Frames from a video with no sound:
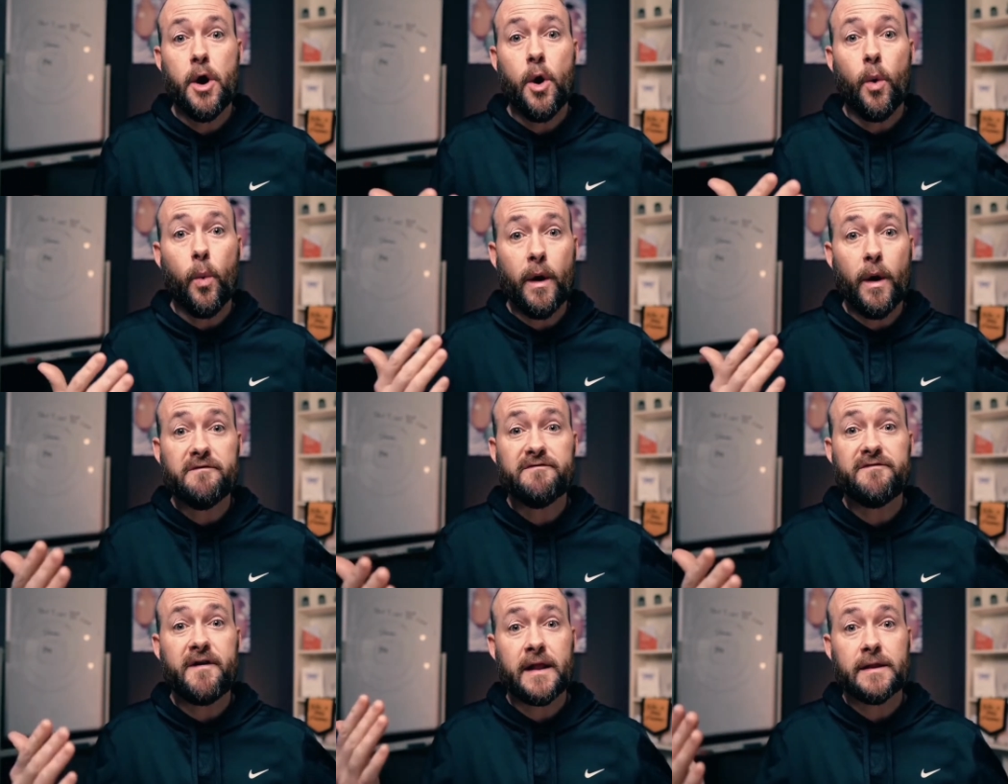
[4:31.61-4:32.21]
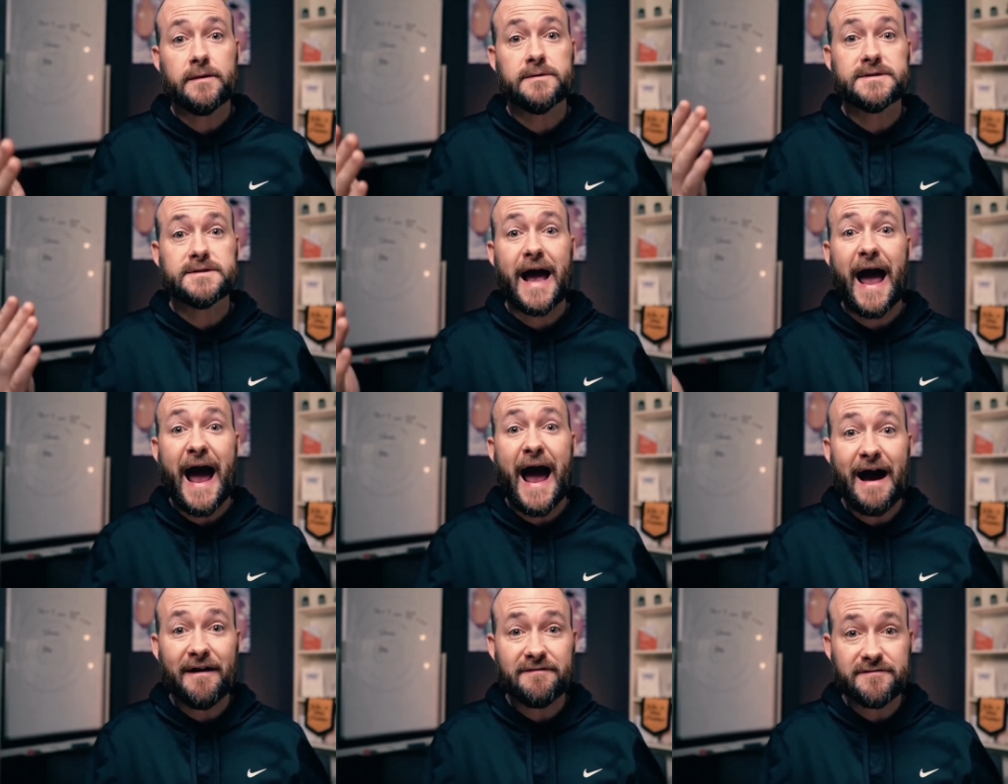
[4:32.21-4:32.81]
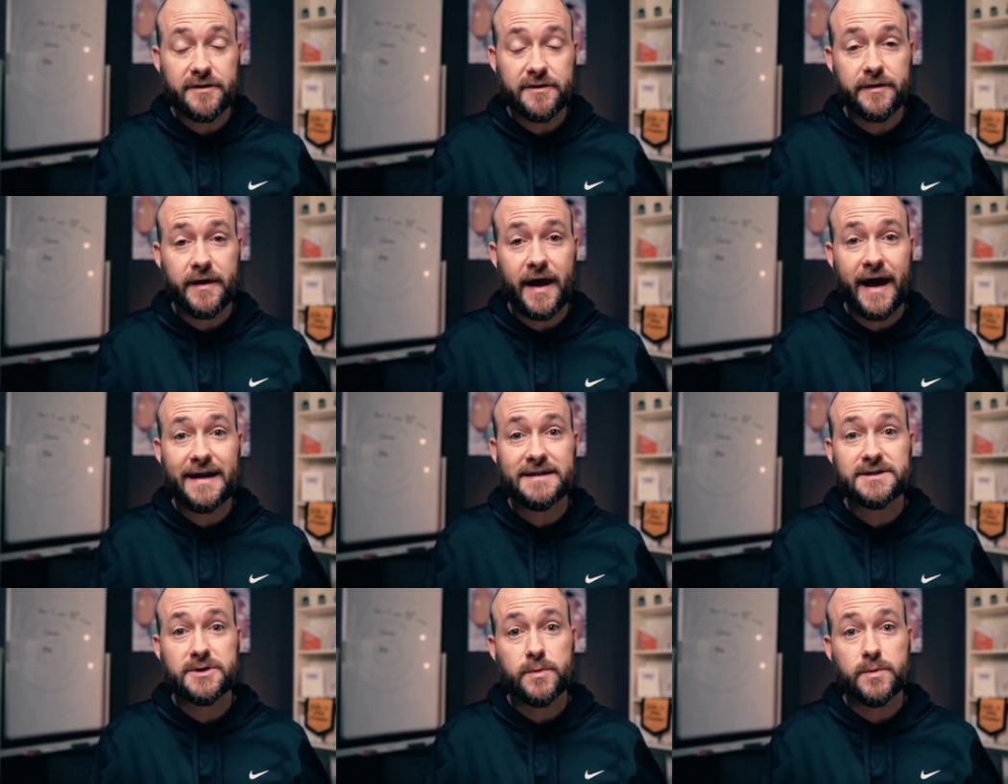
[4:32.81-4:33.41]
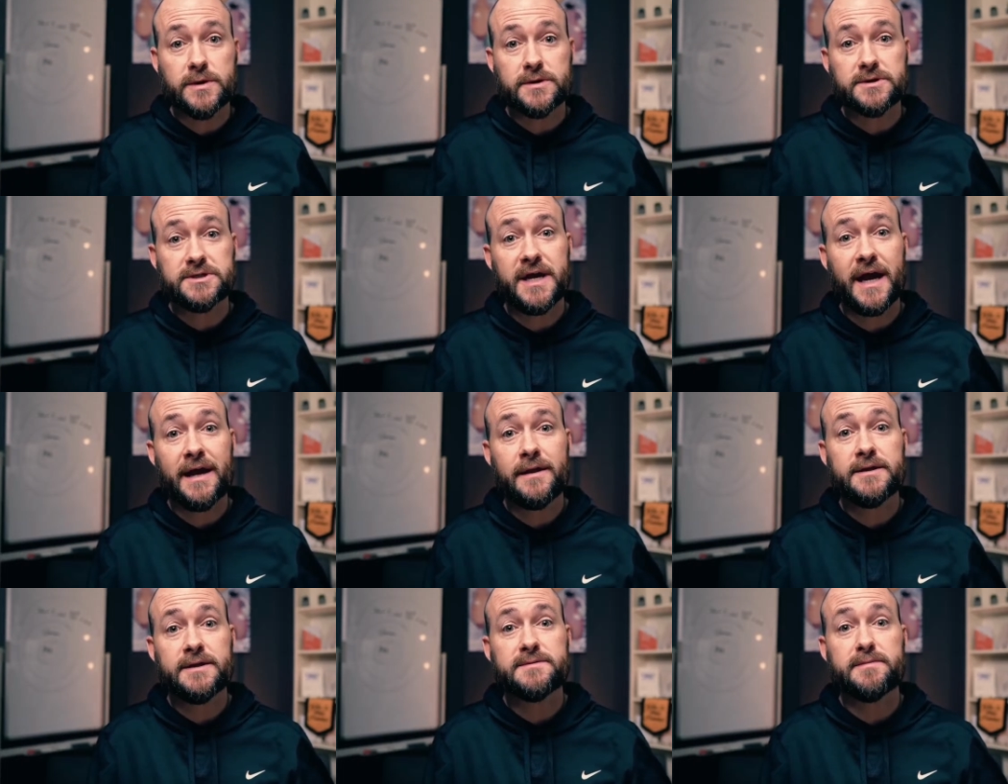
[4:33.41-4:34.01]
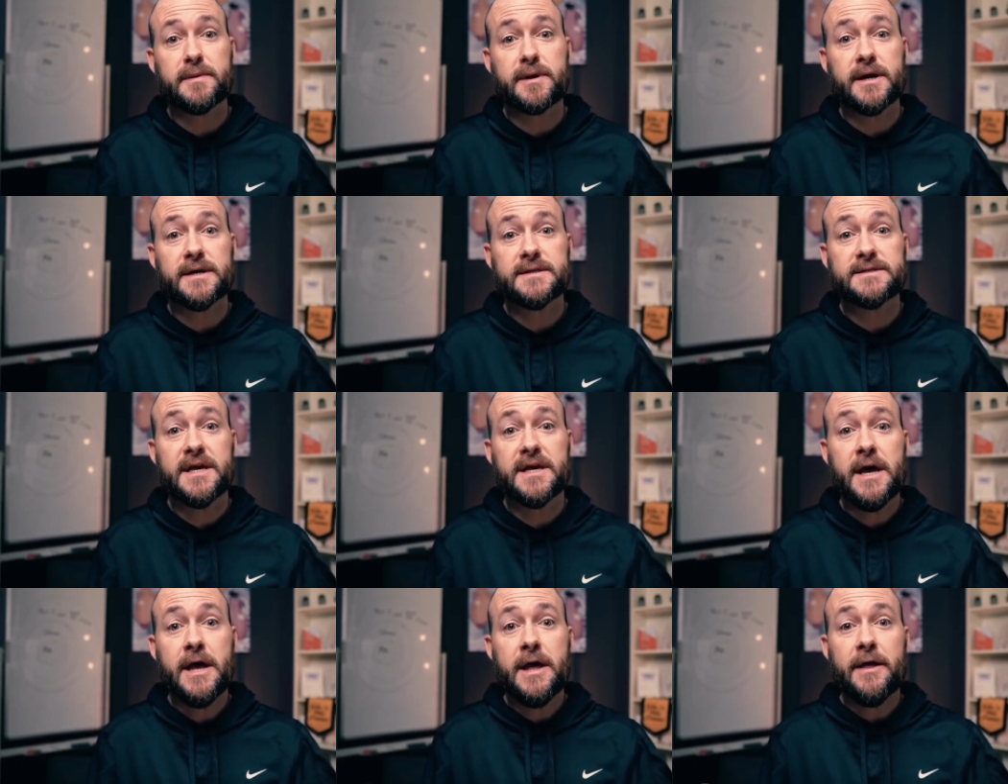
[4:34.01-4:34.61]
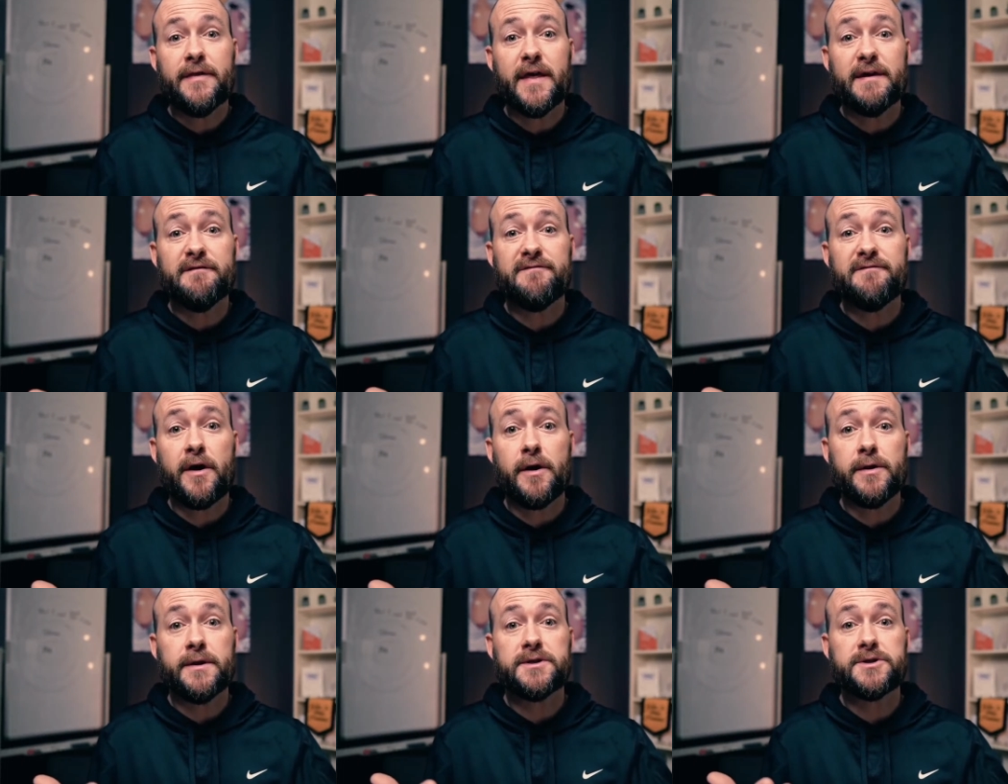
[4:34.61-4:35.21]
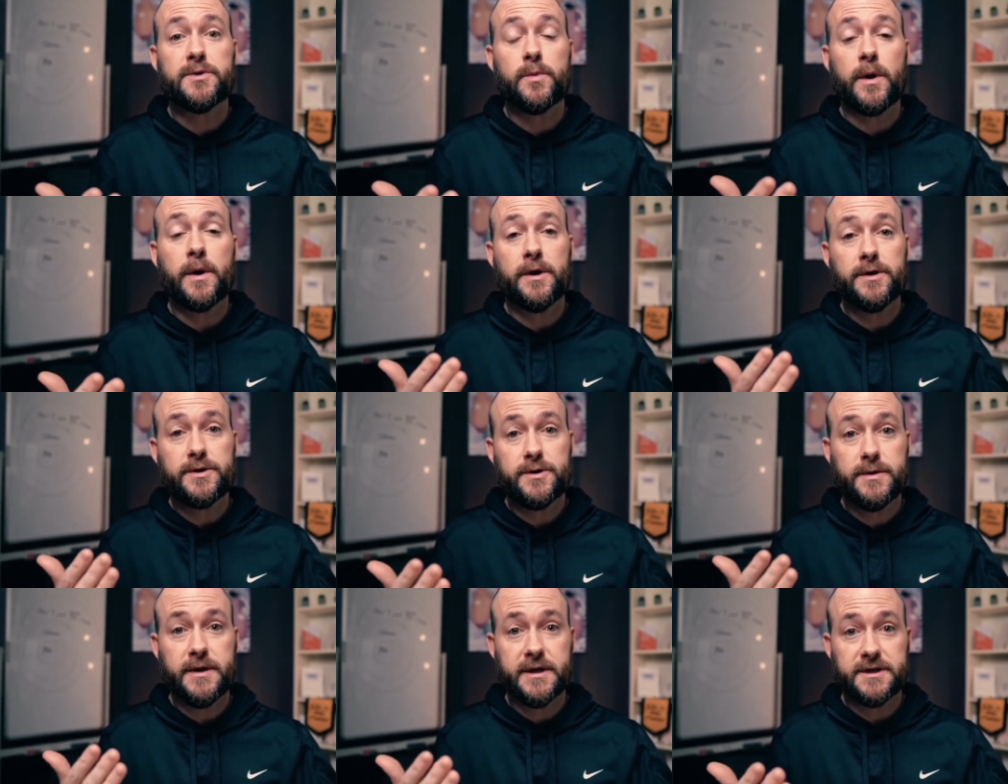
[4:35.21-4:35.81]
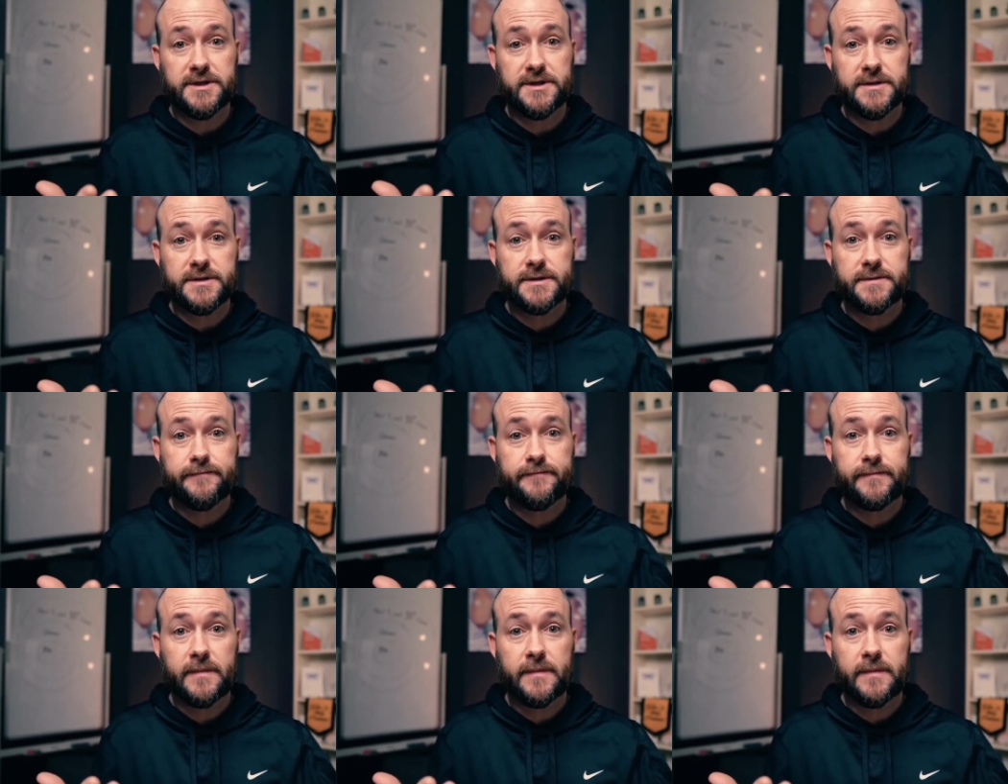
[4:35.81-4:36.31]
what follows after that is a real challenge because they fall into one or two ditches.